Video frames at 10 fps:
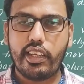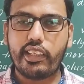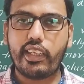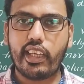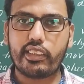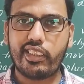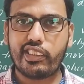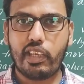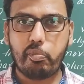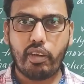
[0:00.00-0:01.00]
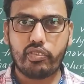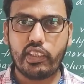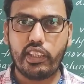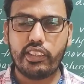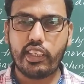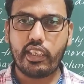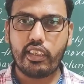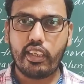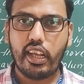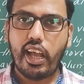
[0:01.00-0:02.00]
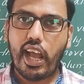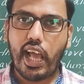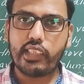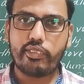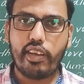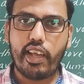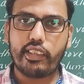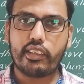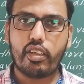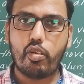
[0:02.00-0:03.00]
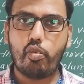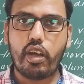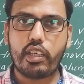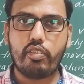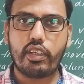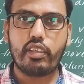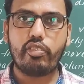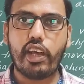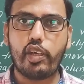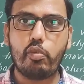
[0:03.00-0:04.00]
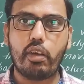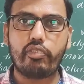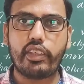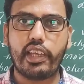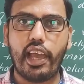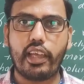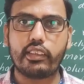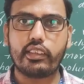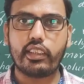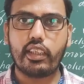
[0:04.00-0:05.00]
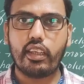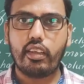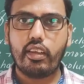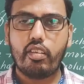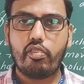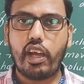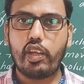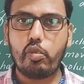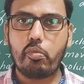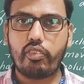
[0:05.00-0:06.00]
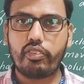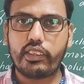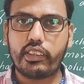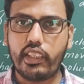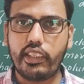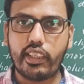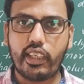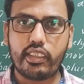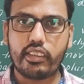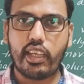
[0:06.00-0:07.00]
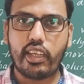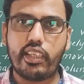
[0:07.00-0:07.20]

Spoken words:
it takes the shape of cylinder, as well as whatever the volume of the cylinder is there,